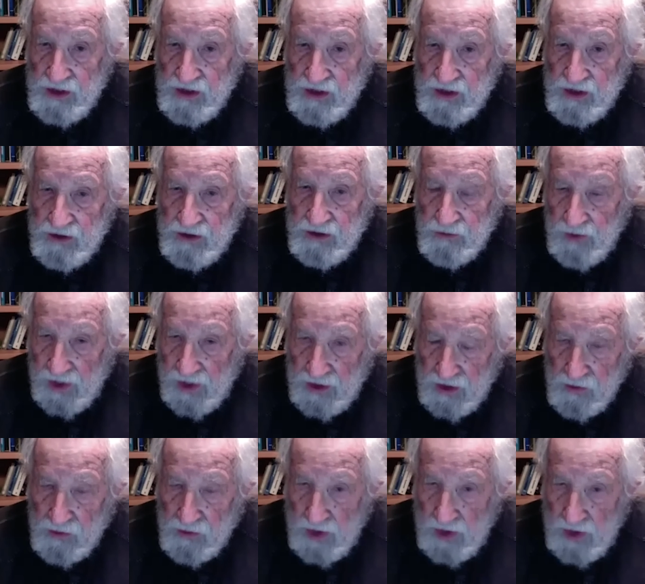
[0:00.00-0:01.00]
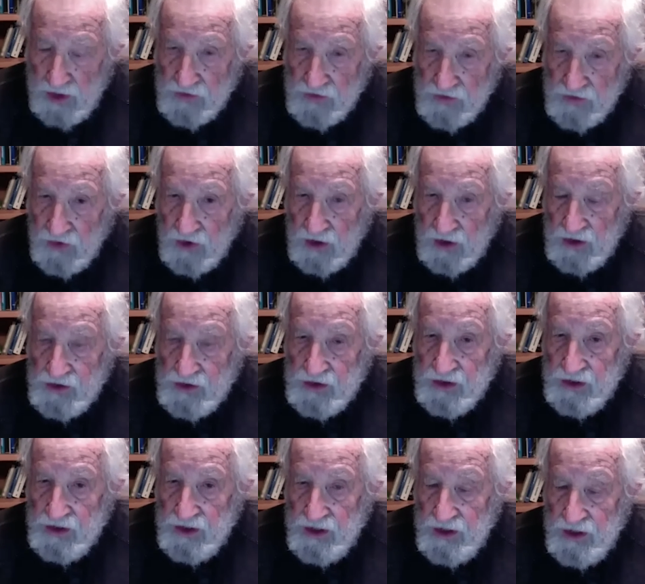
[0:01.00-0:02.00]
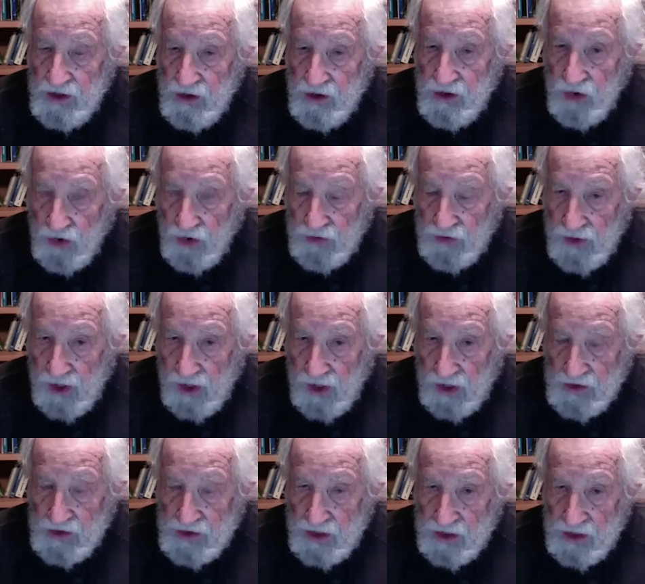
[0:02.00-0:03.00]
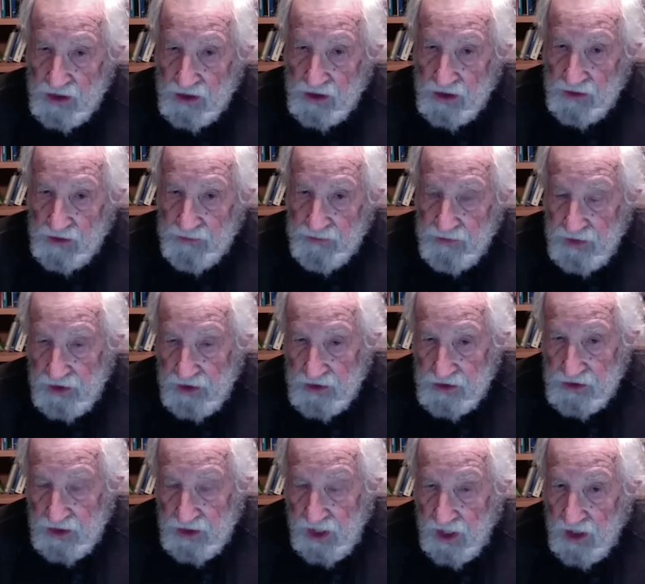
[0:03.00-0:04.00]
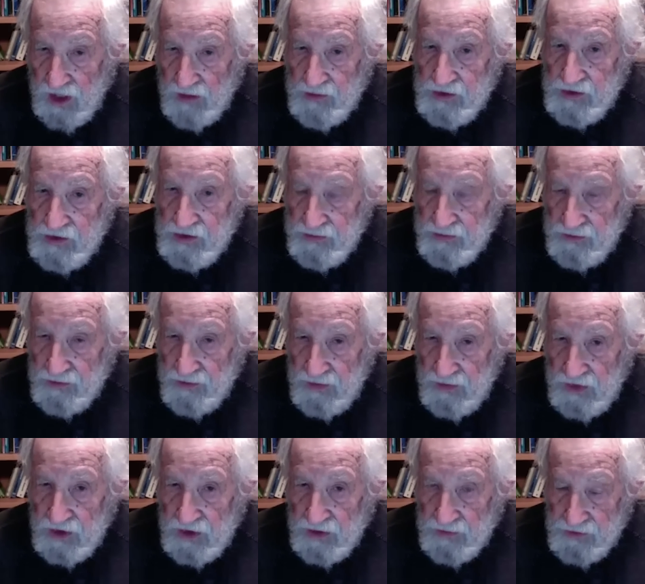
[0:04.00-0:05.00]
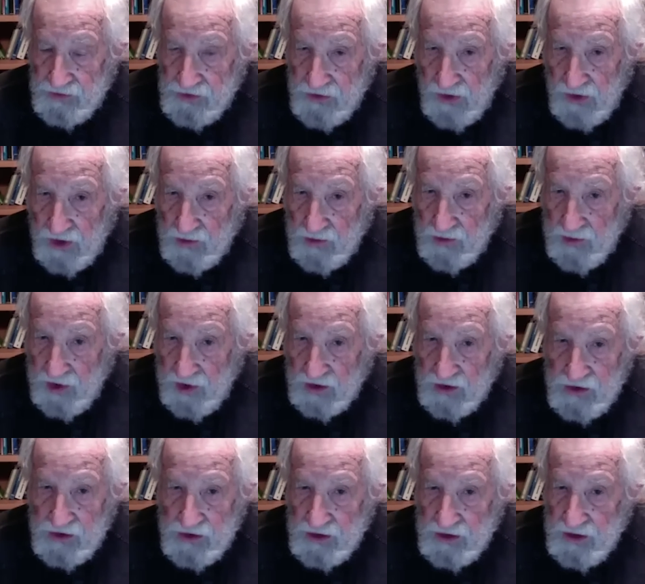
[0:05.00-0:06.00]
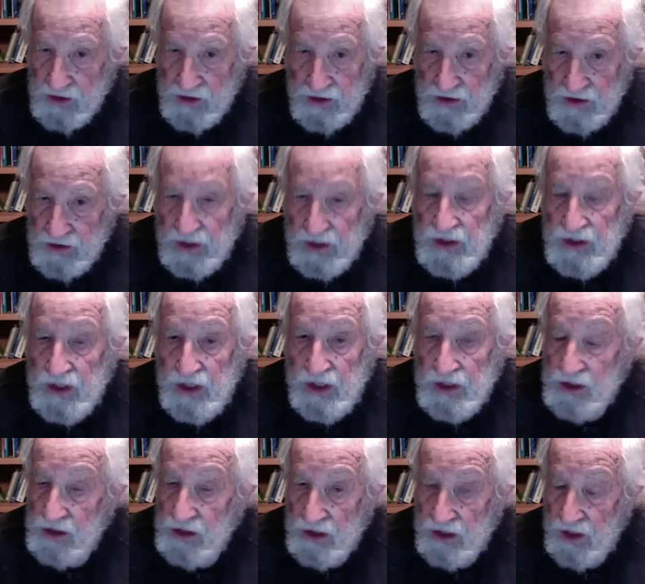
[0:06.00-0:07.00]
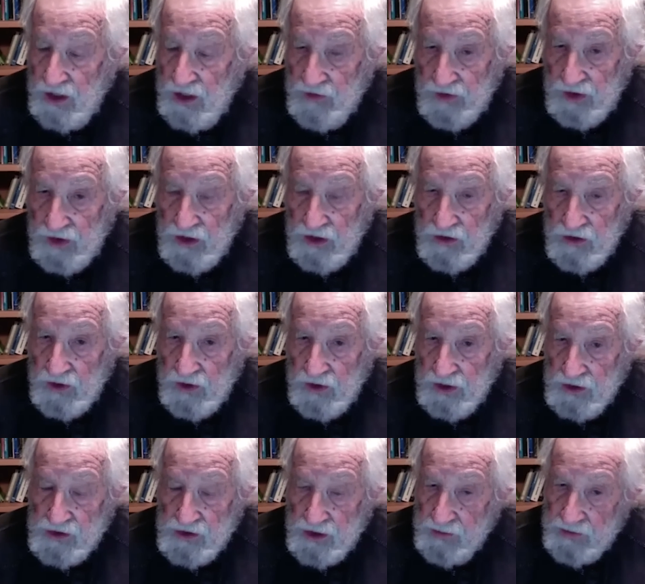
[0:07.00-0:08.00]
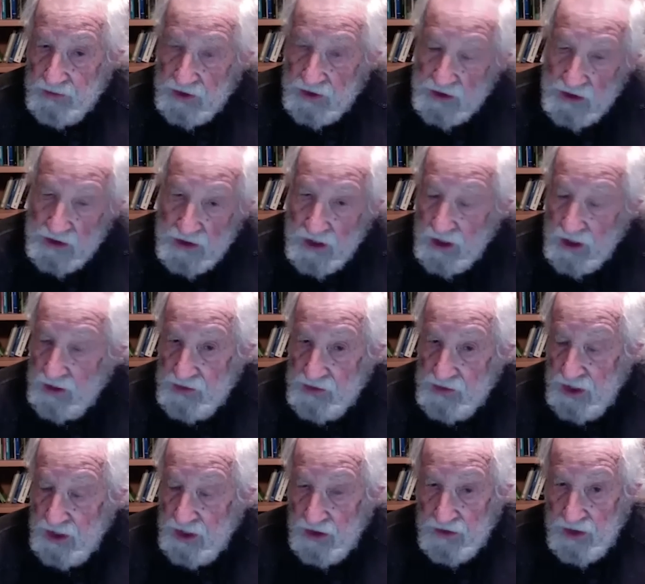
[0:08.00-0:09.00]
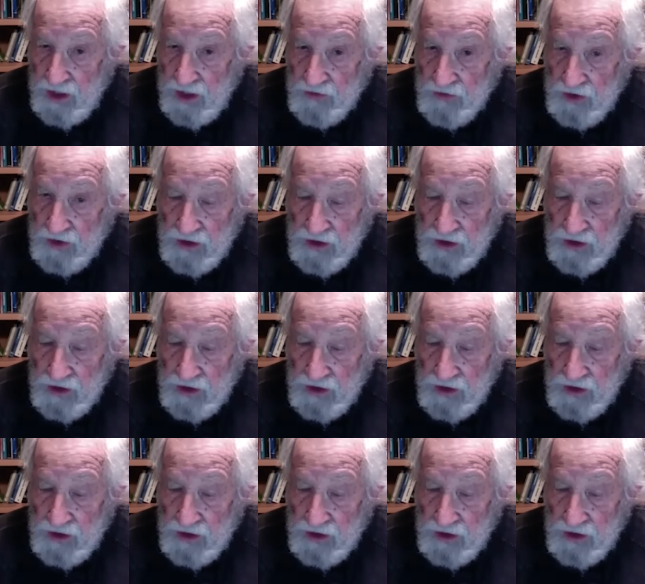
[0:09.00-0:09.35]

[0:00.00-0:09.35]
Reagan went as far as authorizing scabs, strikebreakers, illegal in every country except at the time South Africa.